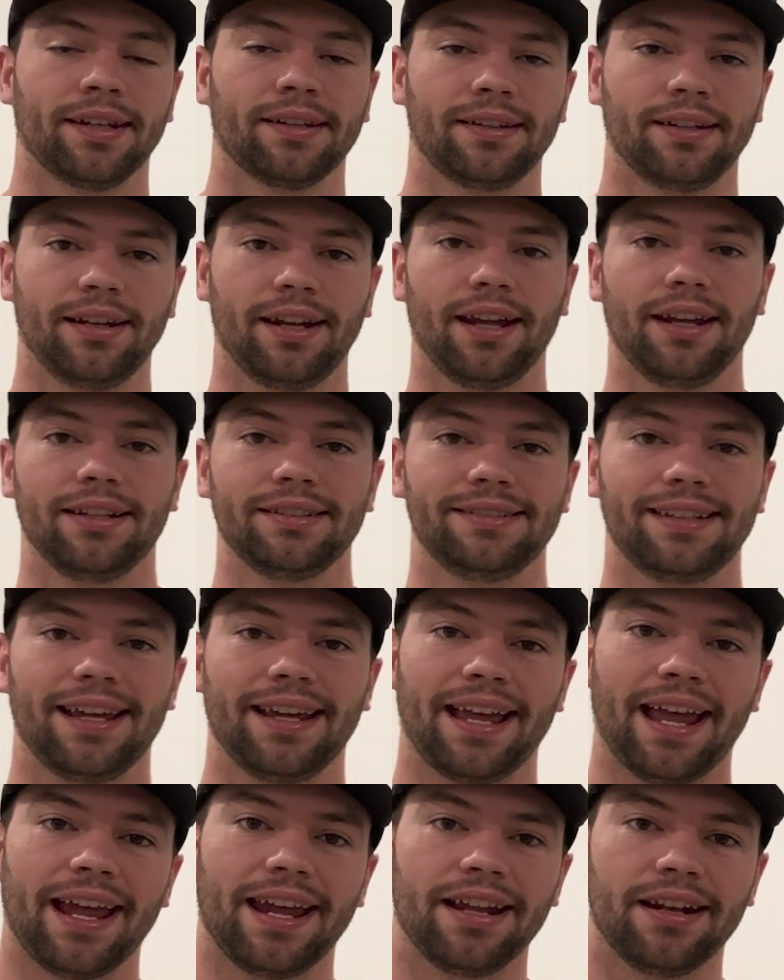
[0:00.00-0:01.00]
Today is
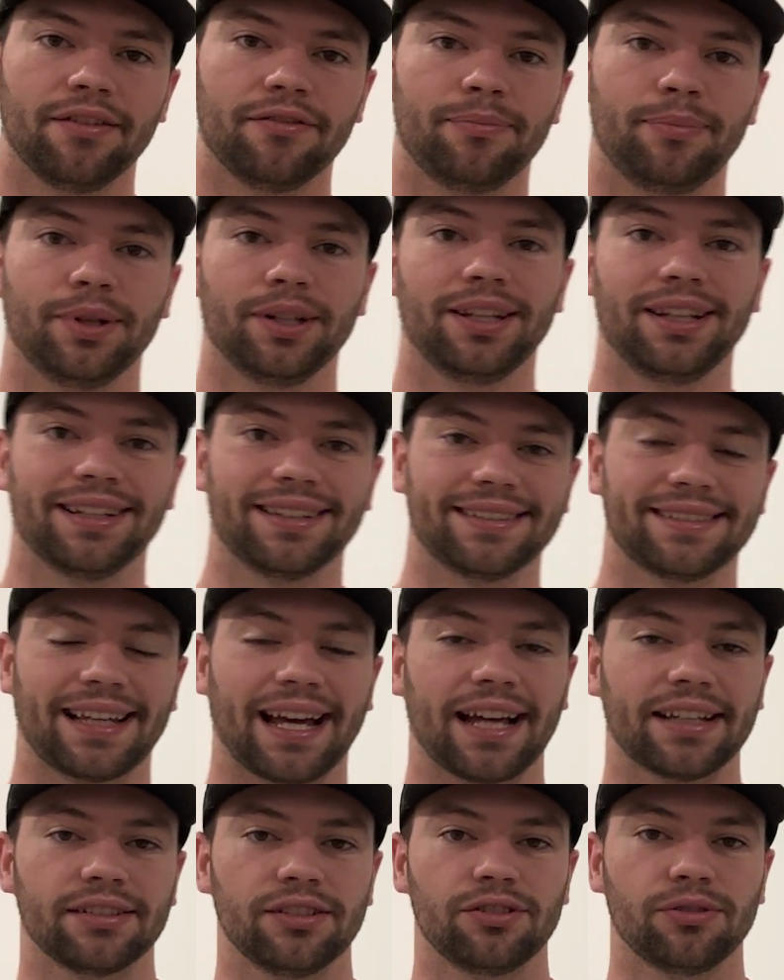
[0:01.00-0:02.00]
day 8 of building a
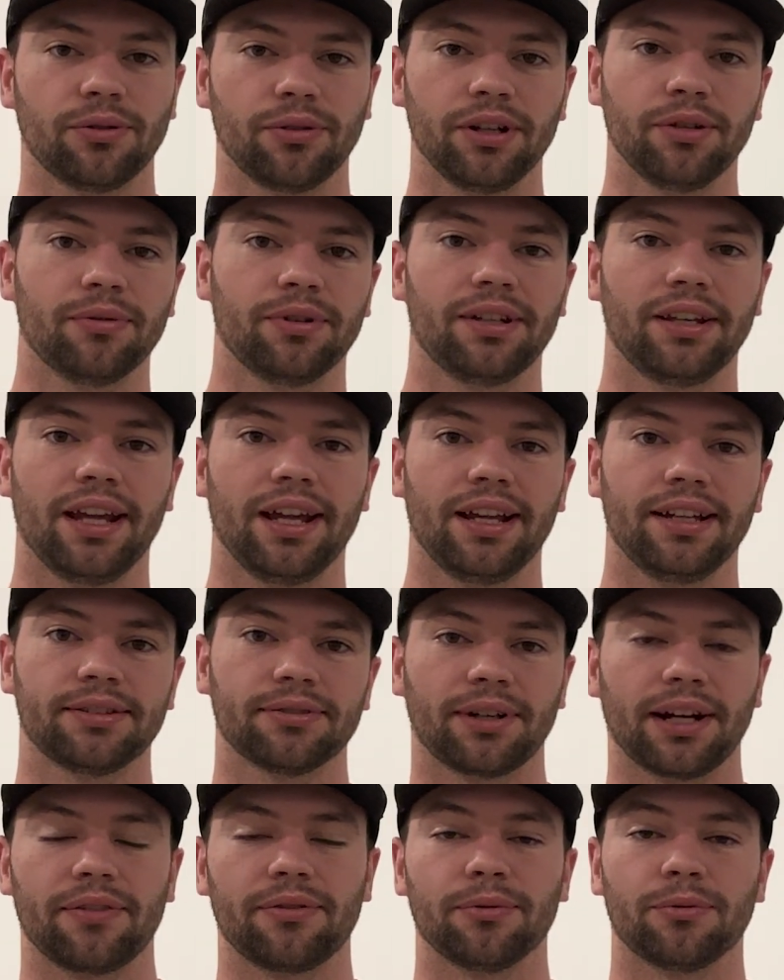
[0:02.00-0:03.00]
SaaS in 21 days,
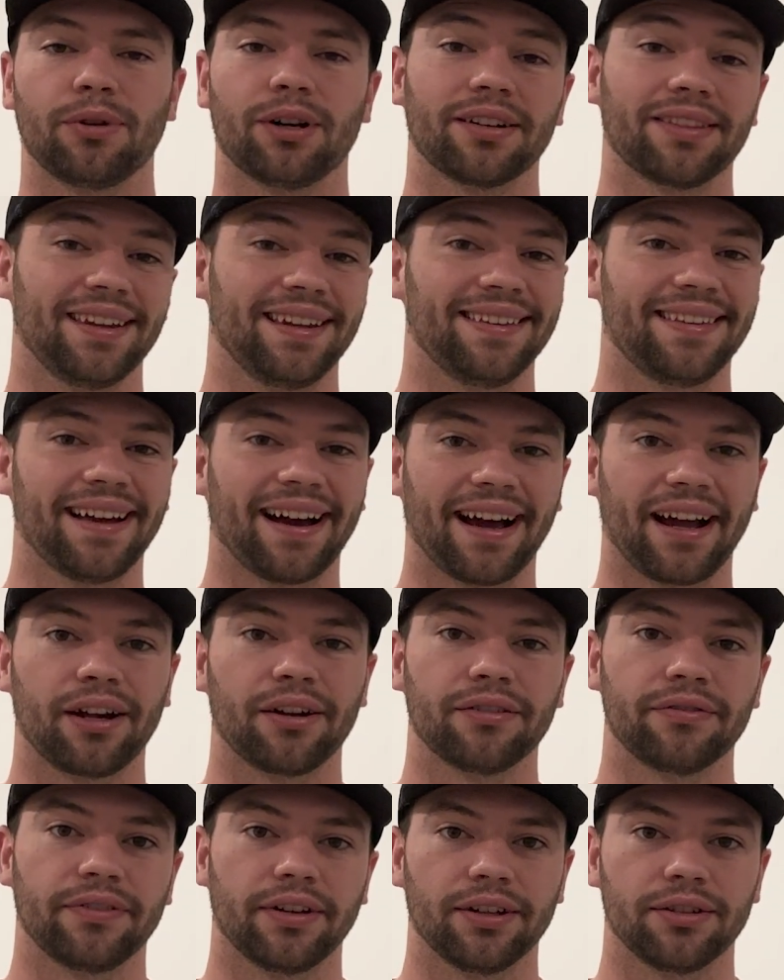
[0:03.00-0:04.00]
or I have to walk the
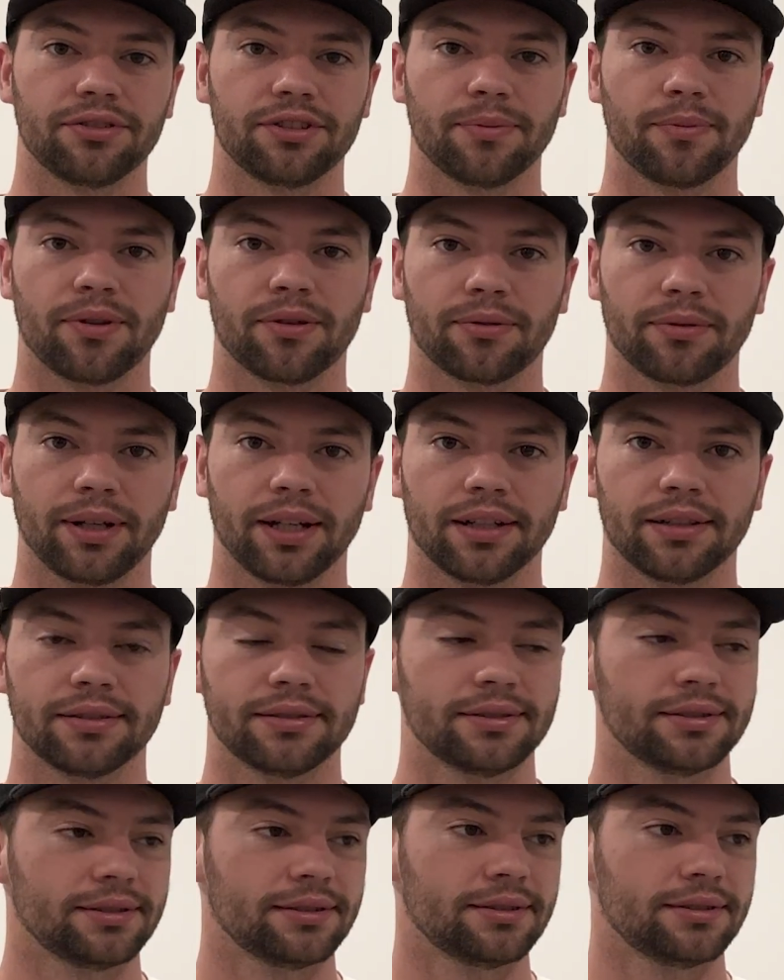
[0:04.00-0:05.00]
entire Fellowship of the Ring.
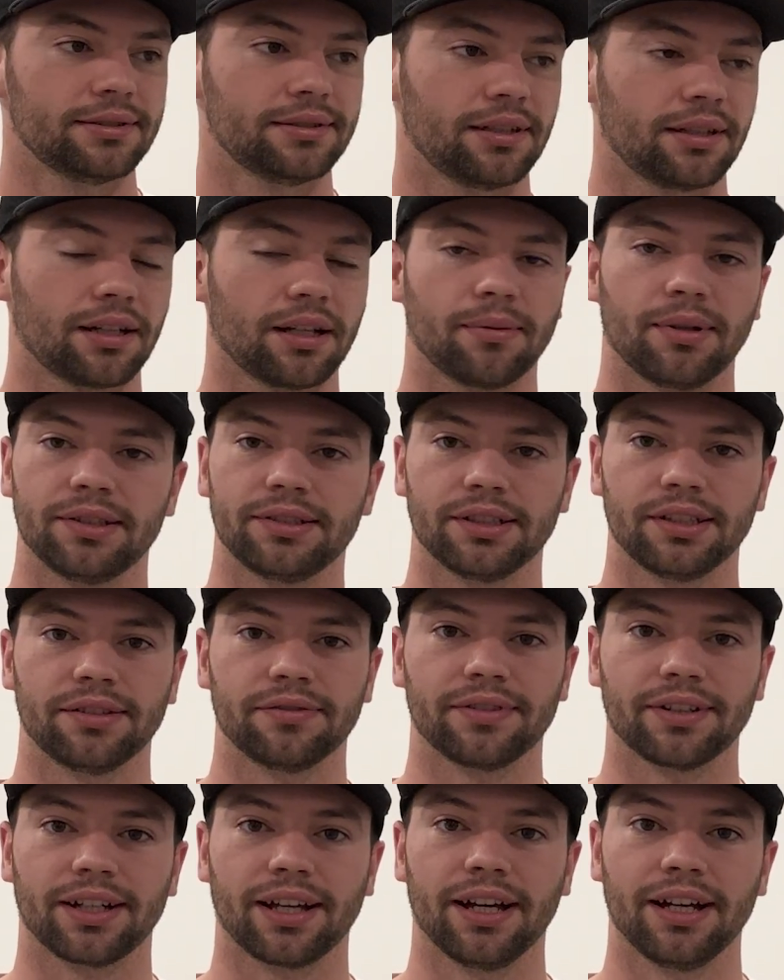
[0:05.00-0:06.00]
I got
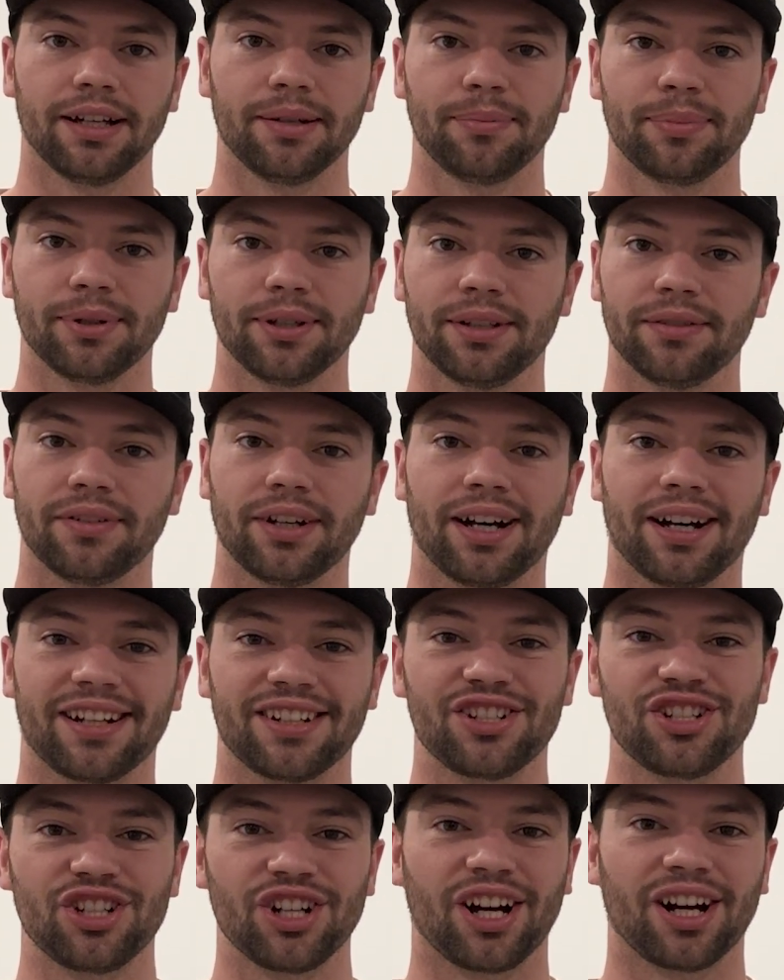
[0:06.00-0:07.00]
myself a cup of
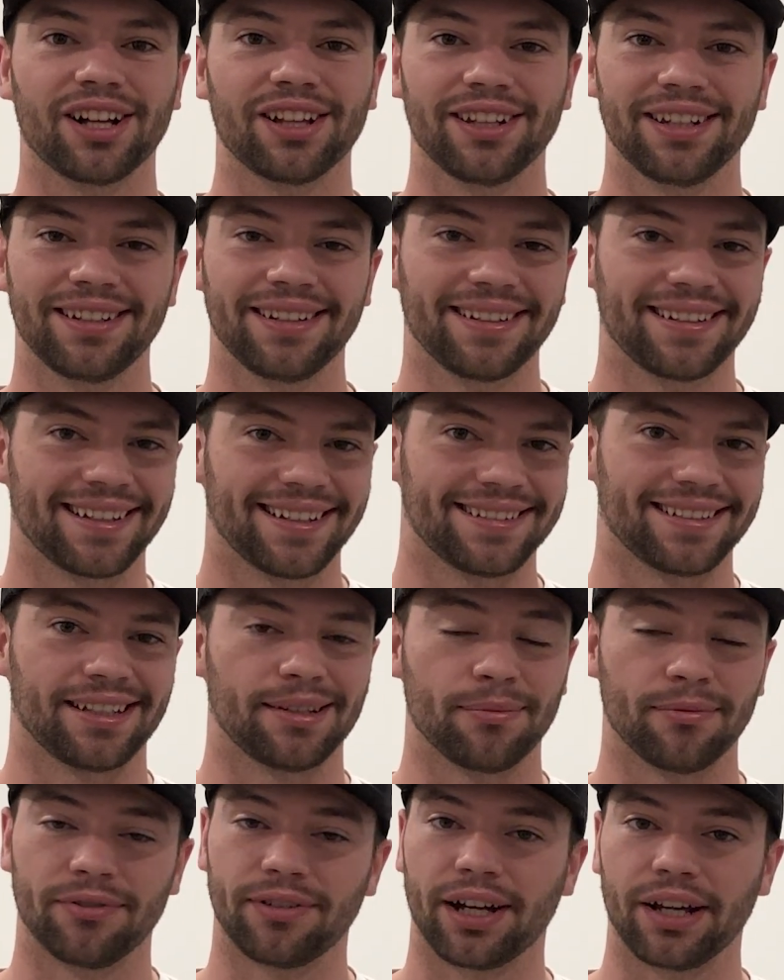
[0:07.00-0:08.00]
hot chocolate because I
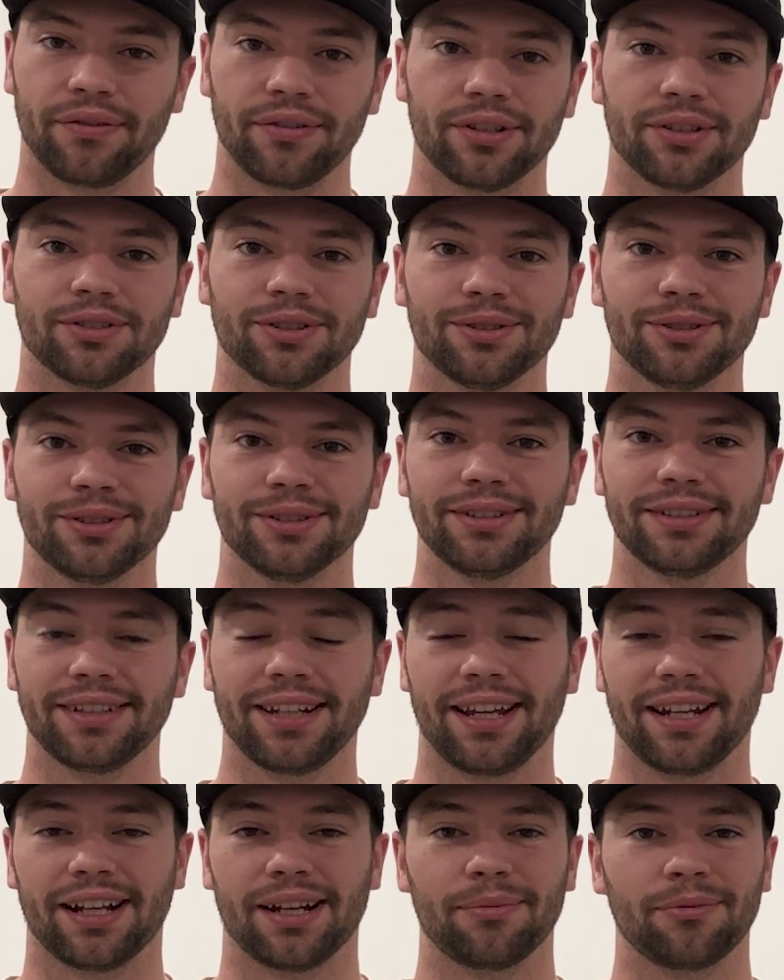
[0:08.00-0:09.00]
am 5 years old
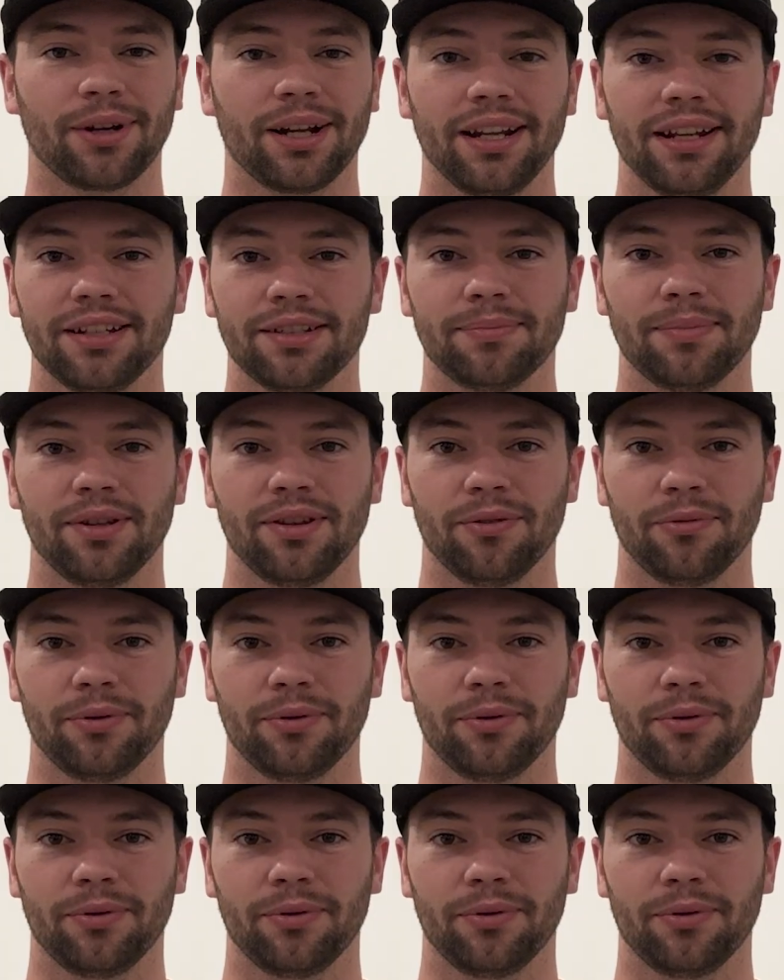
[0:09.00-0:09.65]
and I'm ready to spin the